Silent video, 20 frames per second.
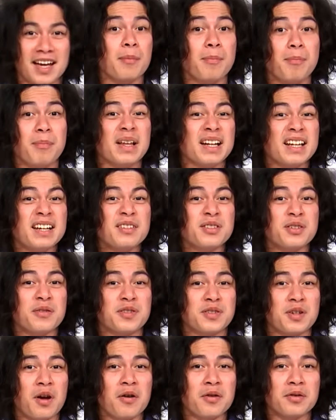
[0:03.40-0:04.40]
Millions of
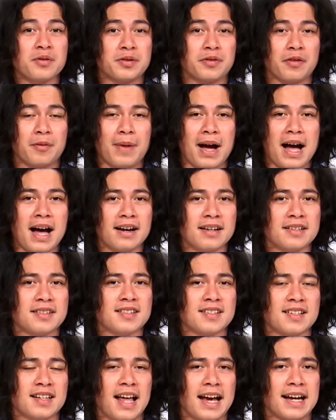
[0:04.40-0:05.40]
songs from
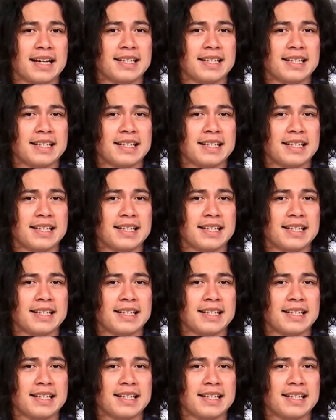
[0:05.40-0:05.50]
artists like